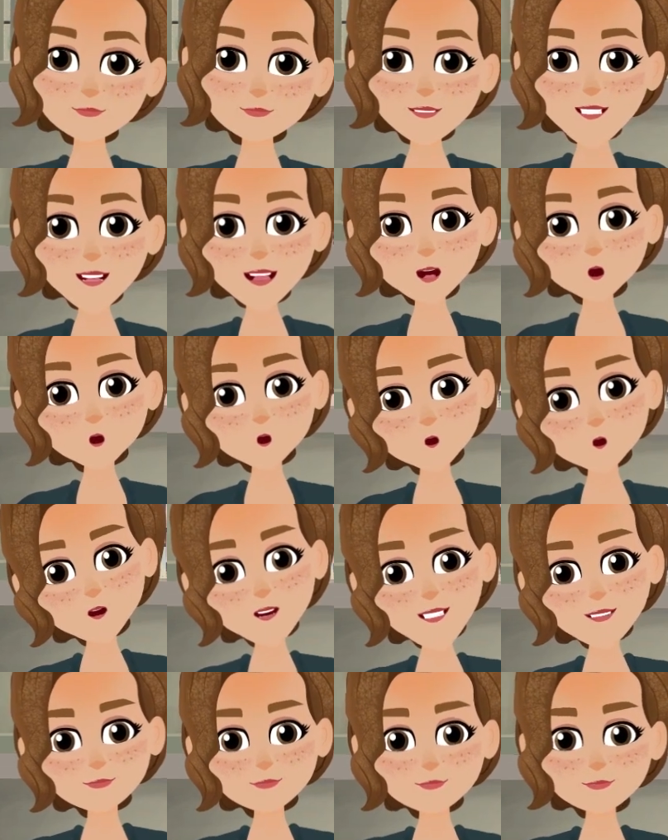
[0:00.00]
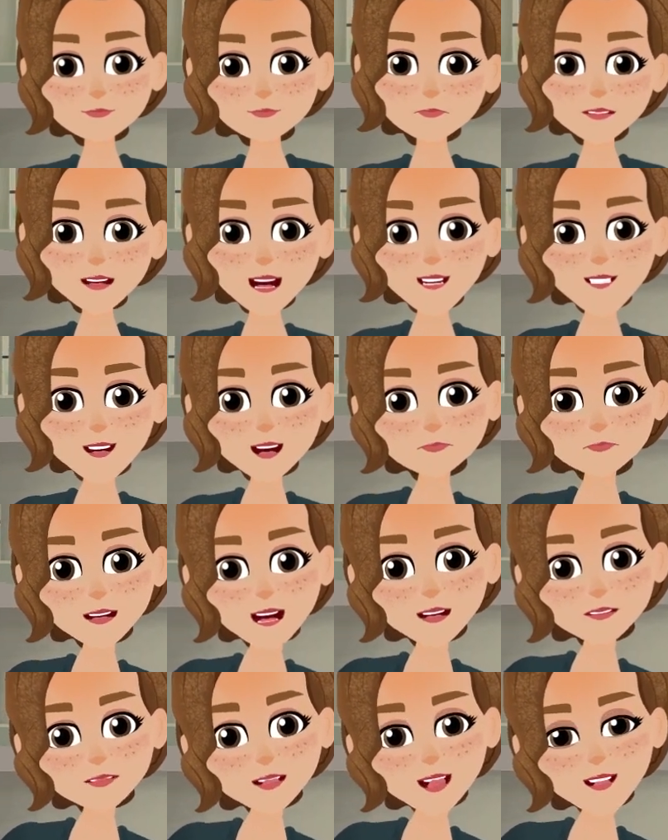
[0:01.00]
Hello there, my name is
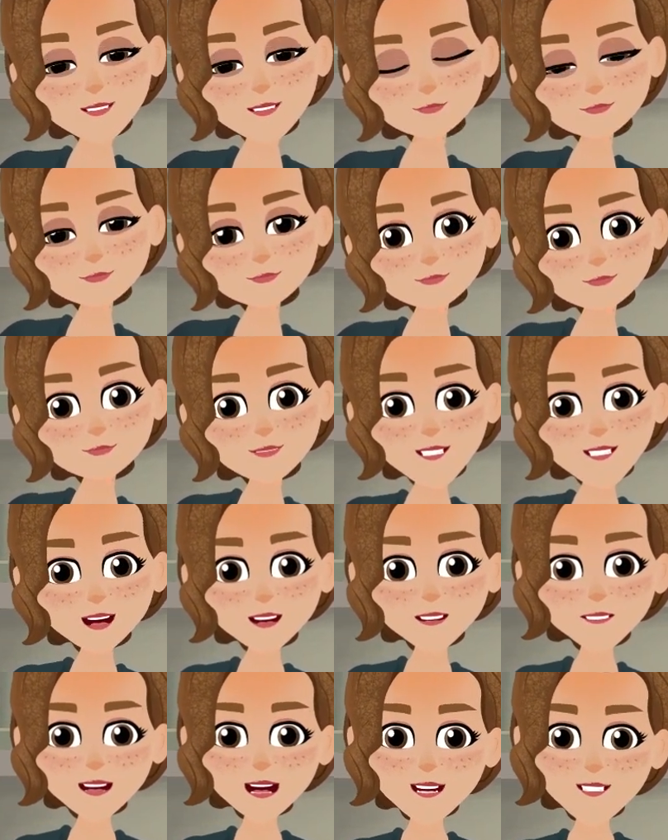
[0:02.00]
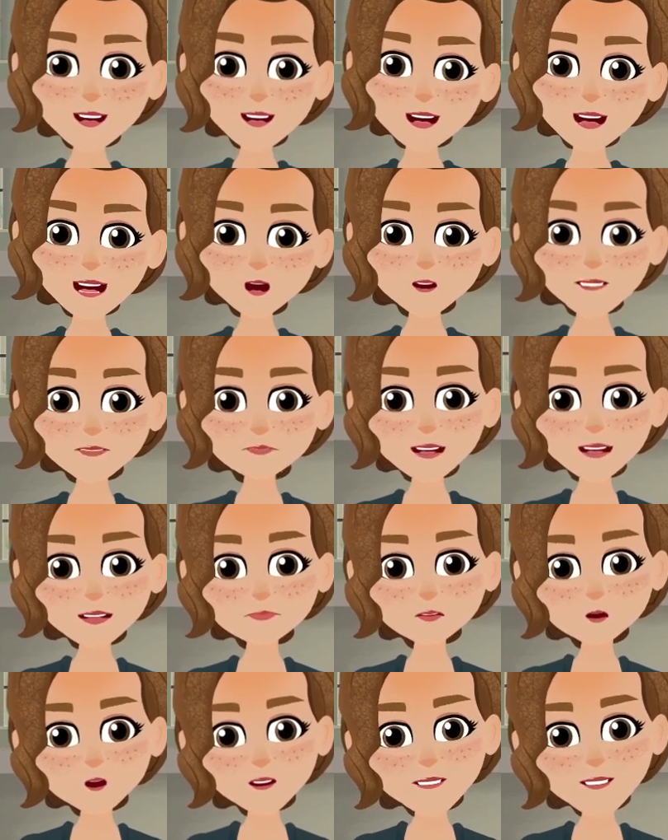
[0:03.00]
Burls. The first day of my
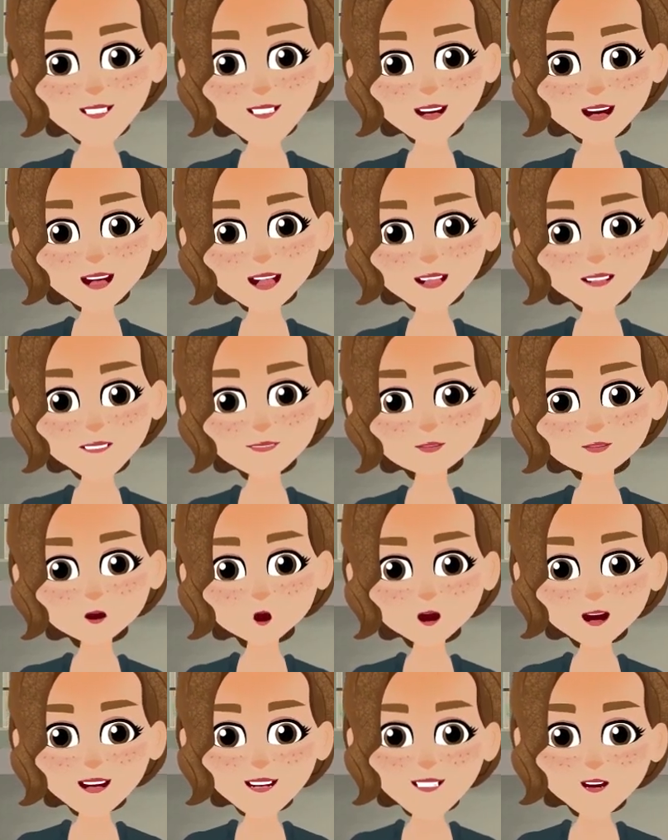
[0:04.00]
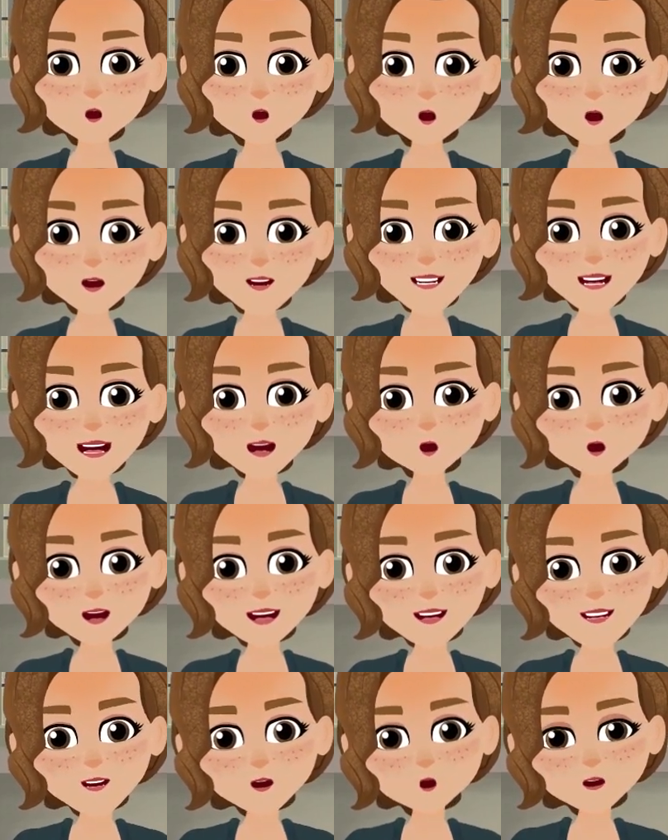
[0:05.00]
professional life was the
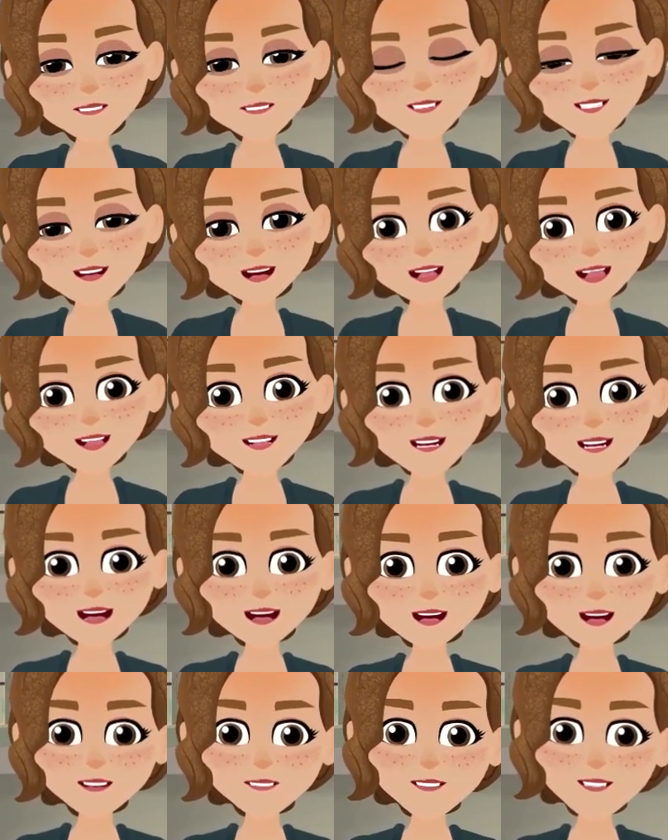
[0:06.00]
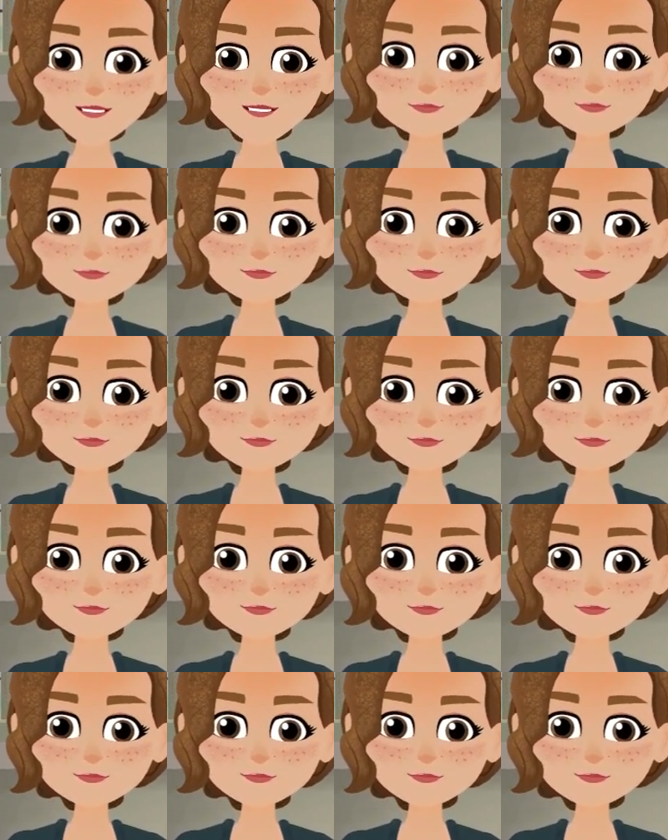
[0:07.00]
worst professional day ever.